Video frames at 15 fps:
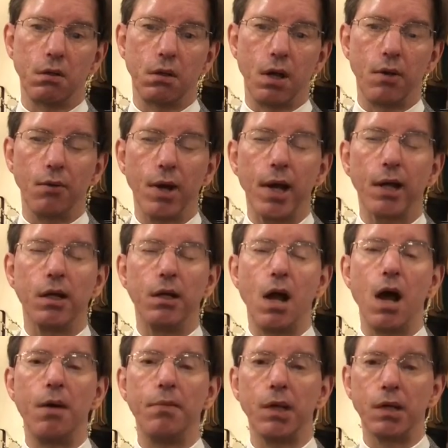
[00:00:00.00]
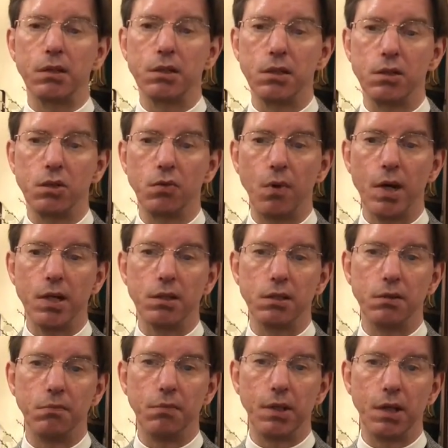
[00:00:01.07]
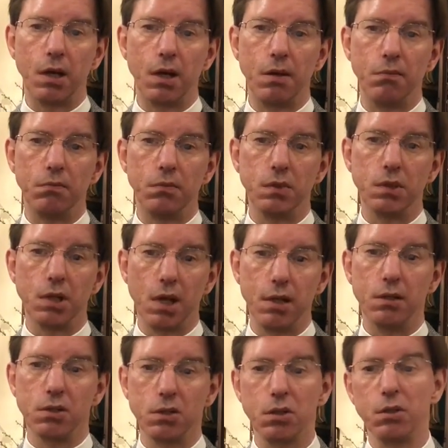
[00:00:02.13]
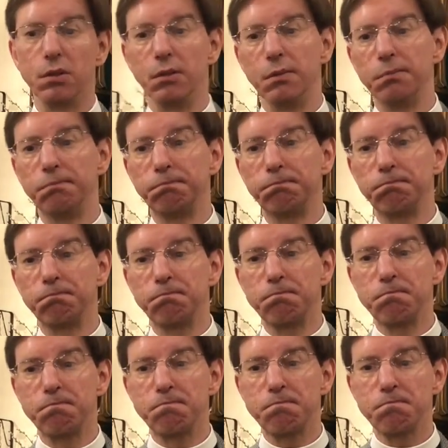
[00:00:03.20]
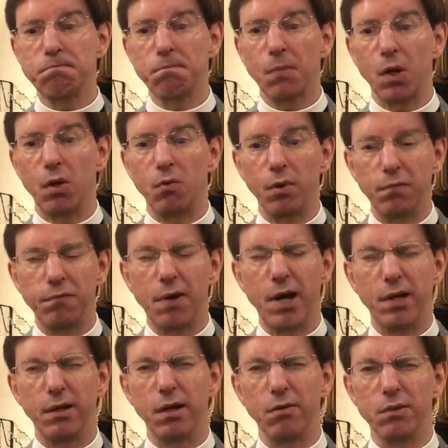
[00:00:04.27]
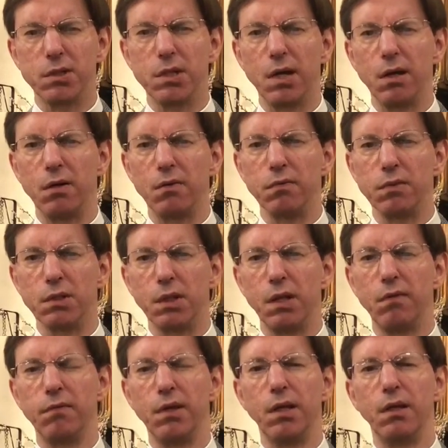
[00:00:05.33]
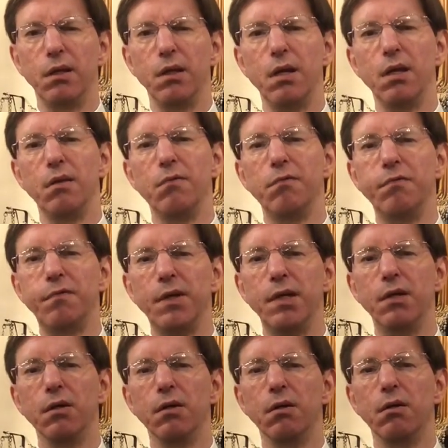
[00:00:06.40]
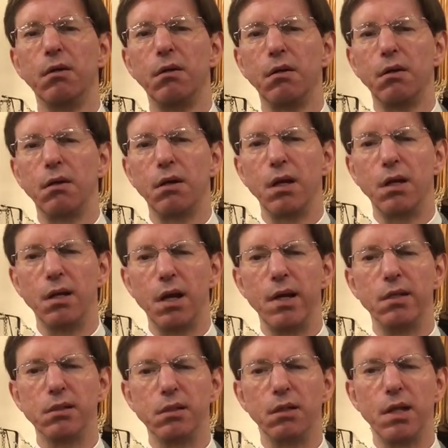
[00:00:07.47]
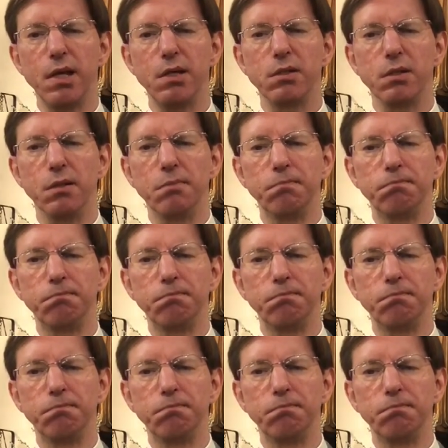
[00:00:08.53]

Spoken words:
our economic situation becomes uncertain, or we find ourselves living in fear and isolation.